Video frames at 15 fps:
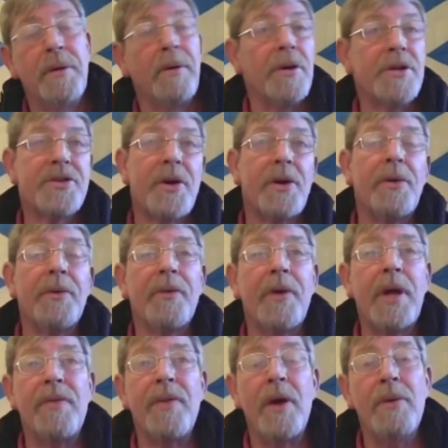People are struggling
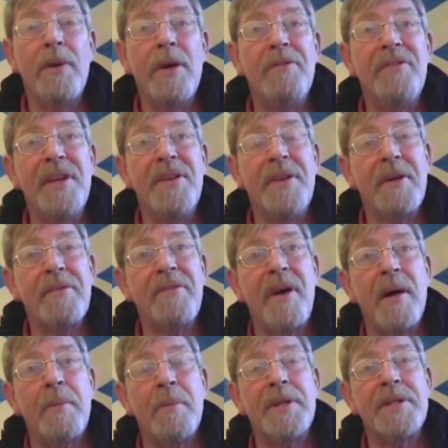right now to feed their
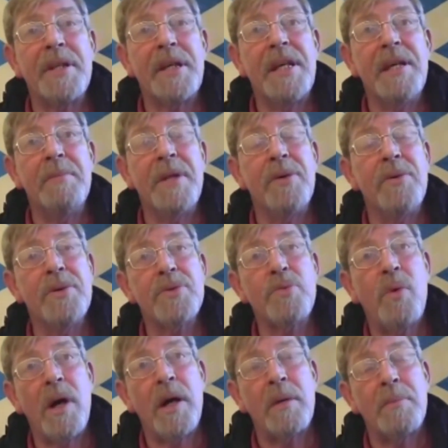families and keep the house
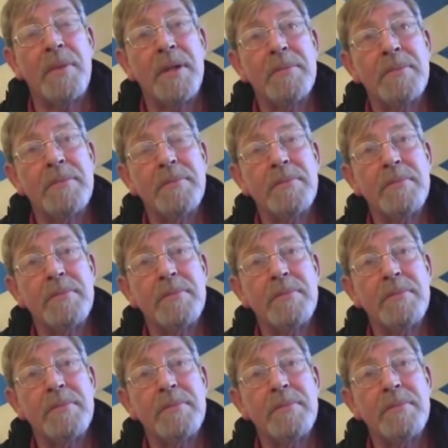warm.